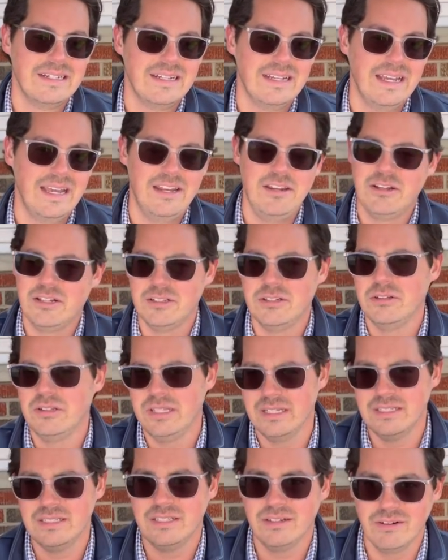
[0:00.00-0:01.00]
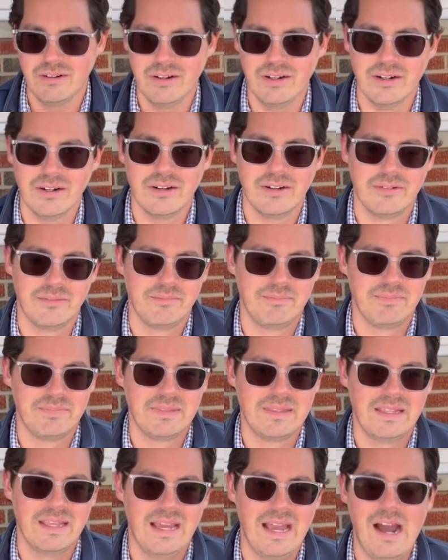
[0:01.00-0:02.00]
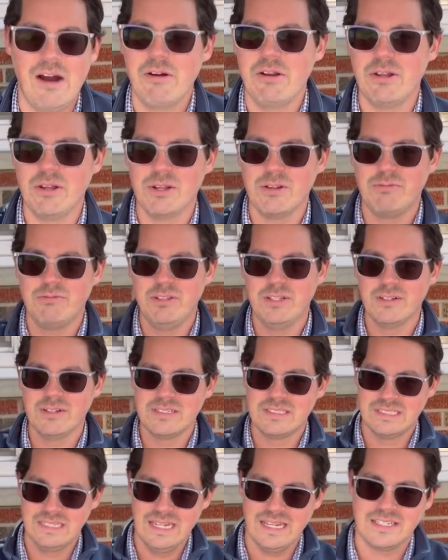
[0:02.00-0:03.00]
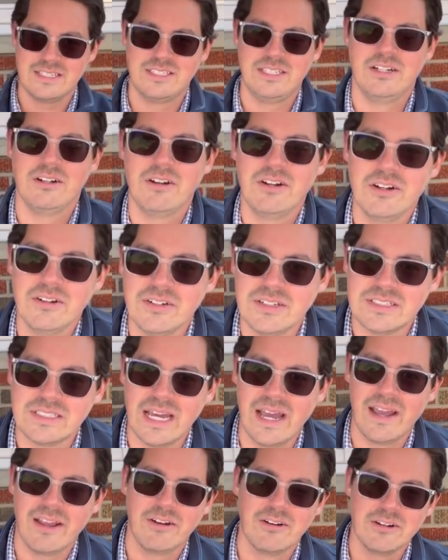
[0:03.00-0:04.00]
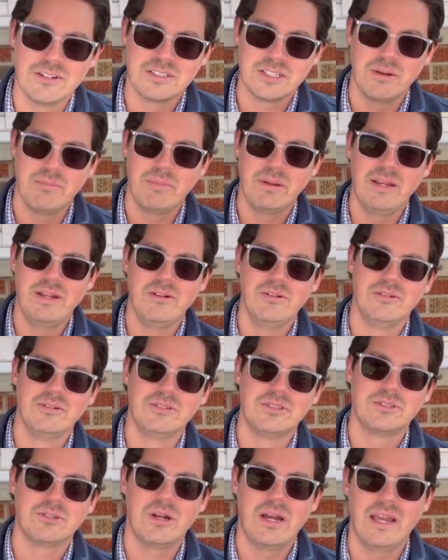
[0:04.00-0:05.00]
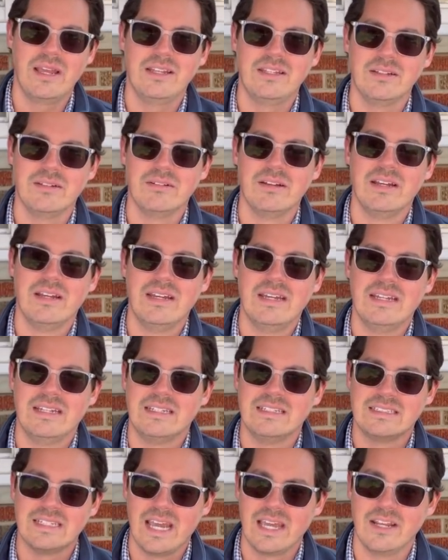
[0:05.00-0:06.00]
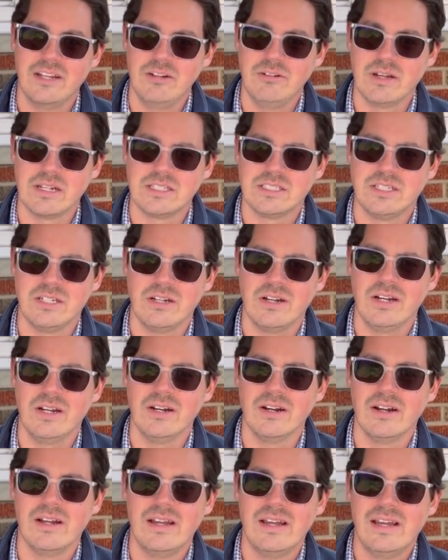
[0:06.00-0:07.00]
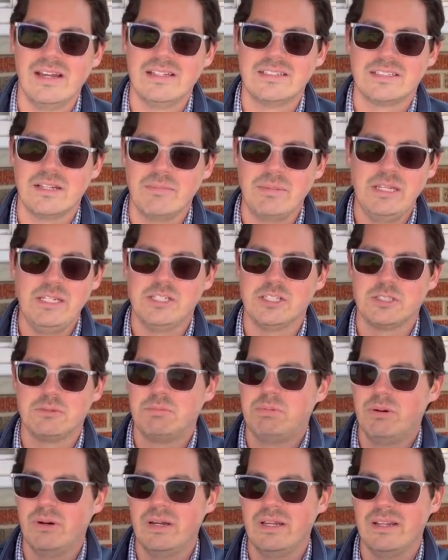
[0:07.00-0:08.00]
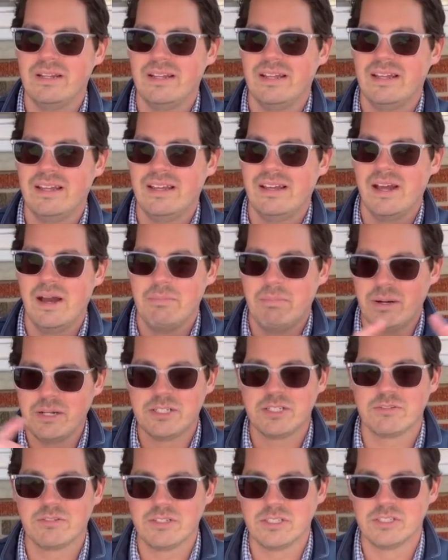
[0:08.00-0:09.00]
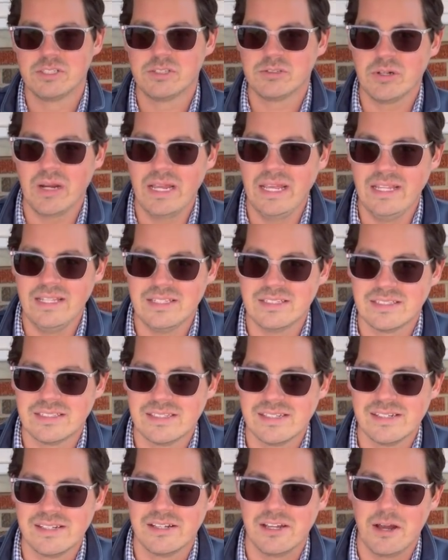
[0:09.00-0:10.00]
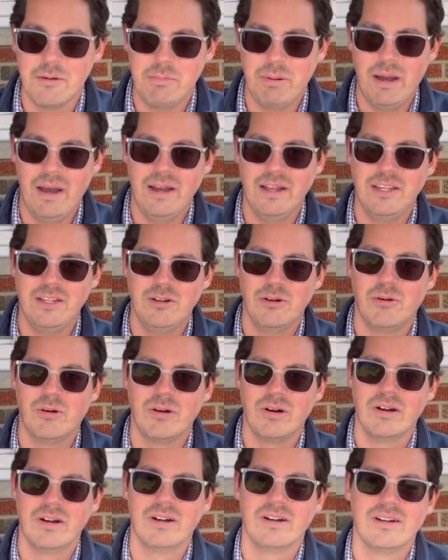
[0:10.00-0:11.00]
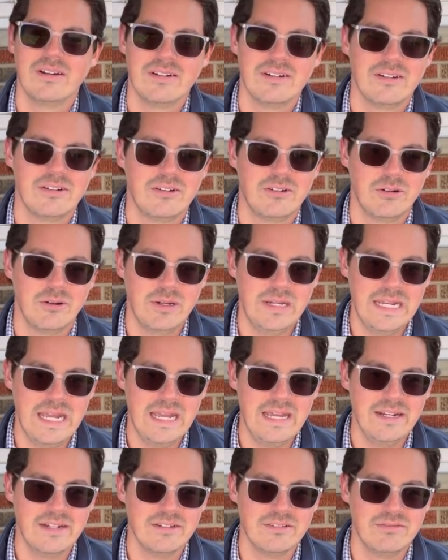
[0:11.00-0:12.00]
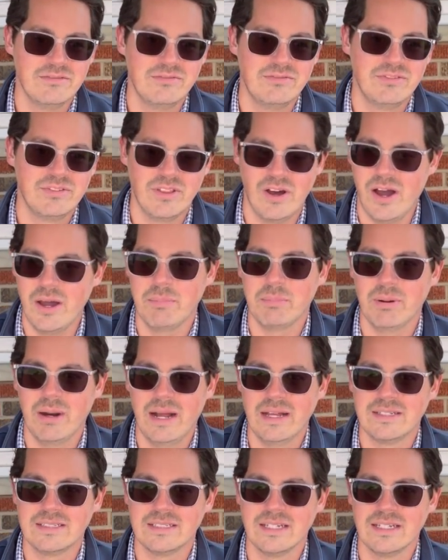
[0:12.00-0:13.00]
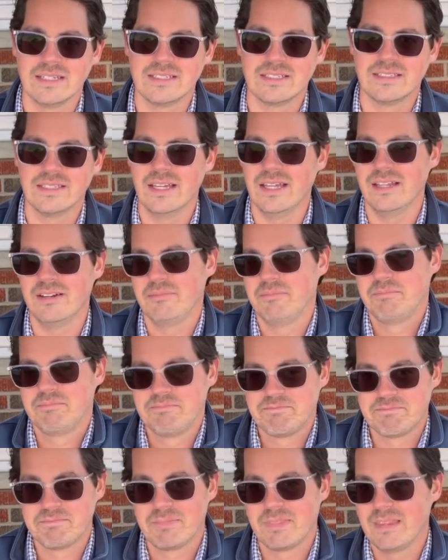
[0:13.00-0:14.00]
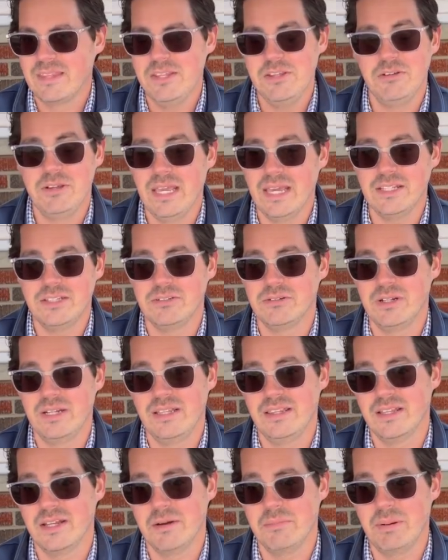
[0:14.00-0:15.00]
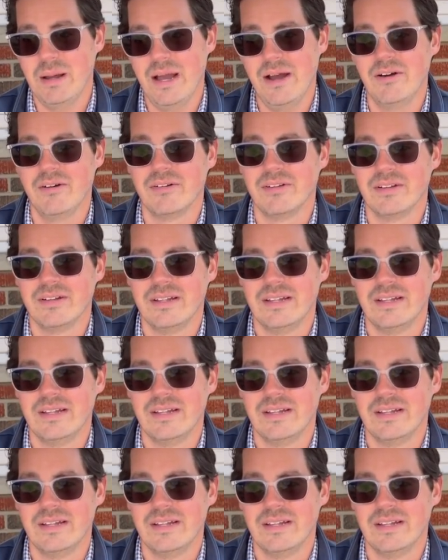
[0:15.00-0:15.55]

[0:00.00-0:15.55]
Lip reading: And you can do the interior. How are you going to feel as an exterior designer or somebody who's trying to design a new exterior? Somebody just put a bunch of constraints upon your creative thought process that you can't do anything about.